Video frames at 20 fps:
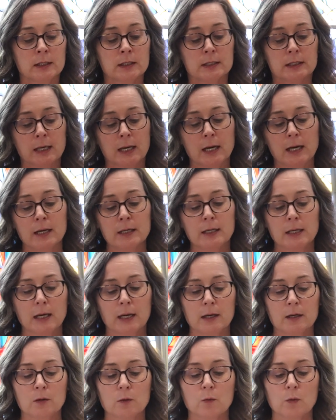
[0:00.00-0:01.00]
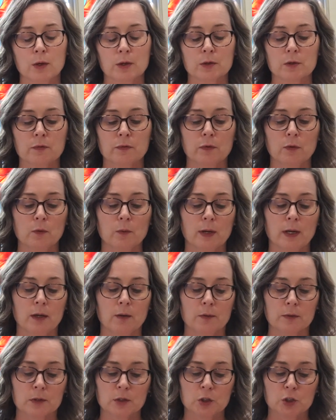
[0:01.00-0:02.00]
Dad had a wonderful way
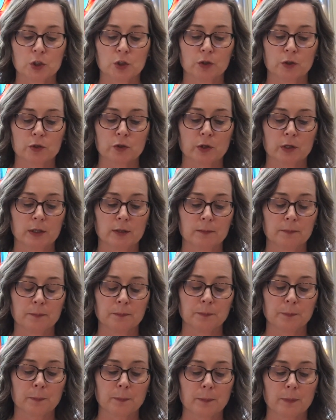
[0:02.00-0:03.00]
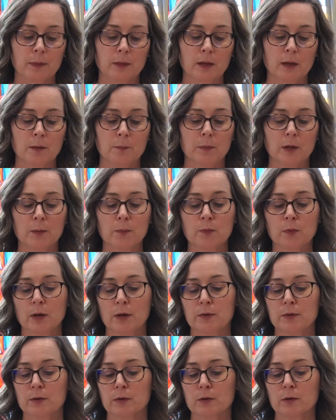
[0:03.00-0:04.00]
with children. My
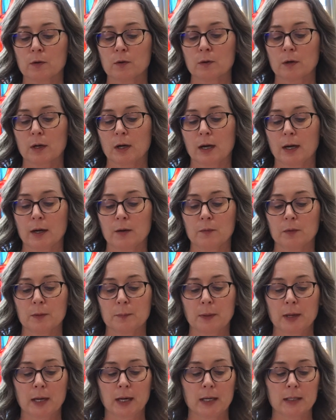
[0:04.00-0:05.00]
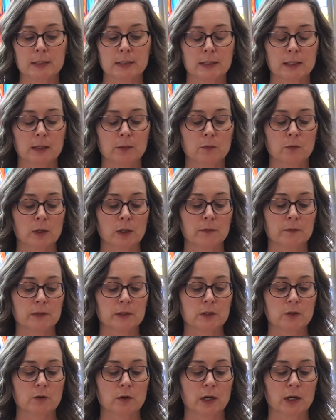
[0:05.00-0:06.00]
brother or I would pass him one of
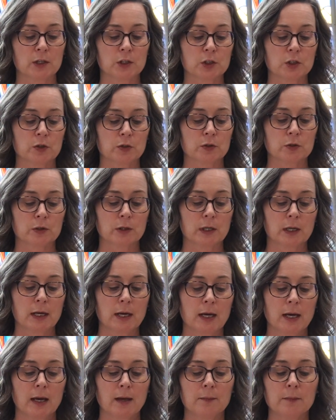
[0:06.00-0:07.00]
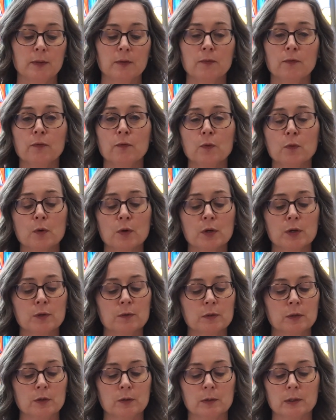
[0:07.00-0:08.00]
his grandchildren, and before
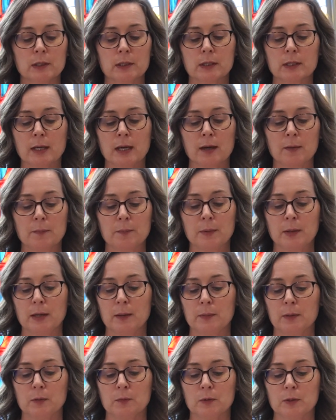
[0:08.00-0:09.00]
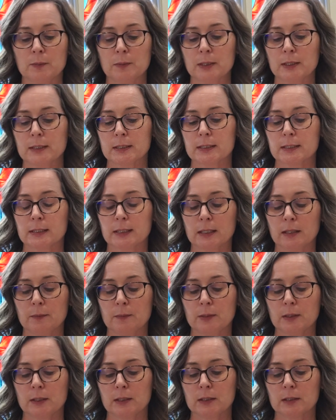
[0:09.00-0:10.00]
you knew it, that baby would be
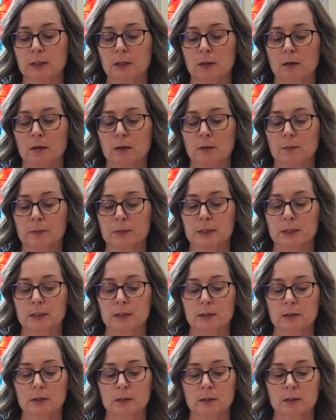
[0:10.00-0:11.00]
asleep in his arms.